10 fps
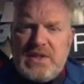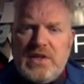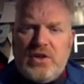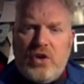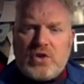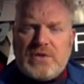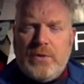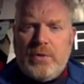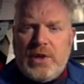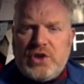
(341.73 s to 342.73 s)
and the docks
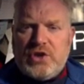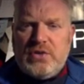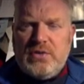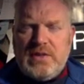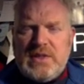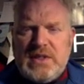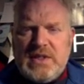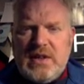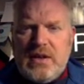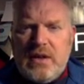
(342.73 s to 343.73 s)
formation, this is
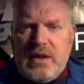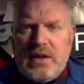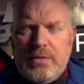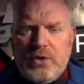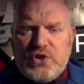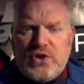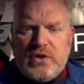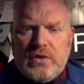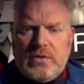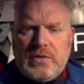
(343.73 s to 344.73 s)
a little more
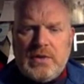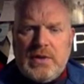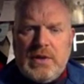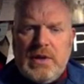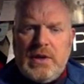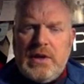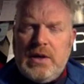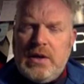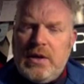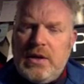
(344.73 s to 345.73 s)
subtle.
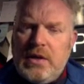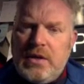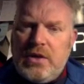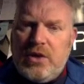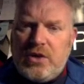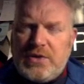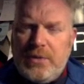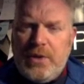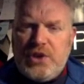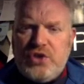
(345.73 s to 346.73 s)
The docks
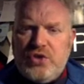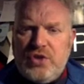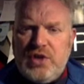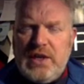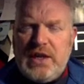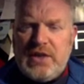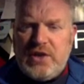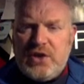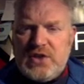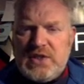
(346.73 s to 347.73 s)
formation underneath, you
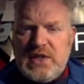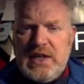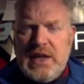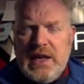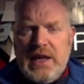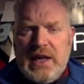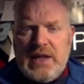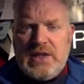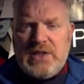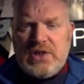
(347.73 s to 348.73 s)
can see,
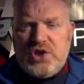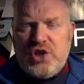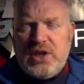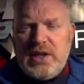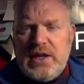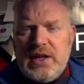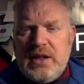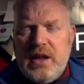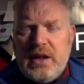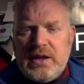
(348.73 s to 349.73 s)
is gently
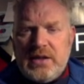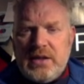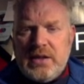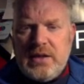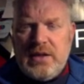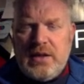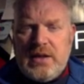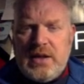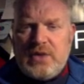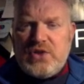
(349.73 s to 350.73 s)
inclined
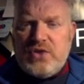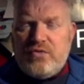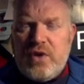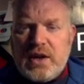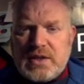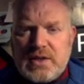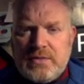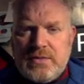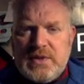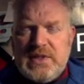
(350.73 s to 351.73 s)
down to the right.
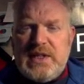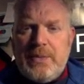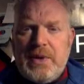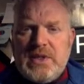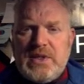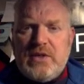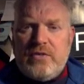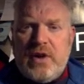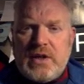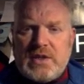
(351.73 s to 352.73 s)
It's dipping to the
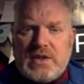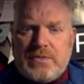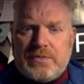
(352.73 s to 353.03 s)
right.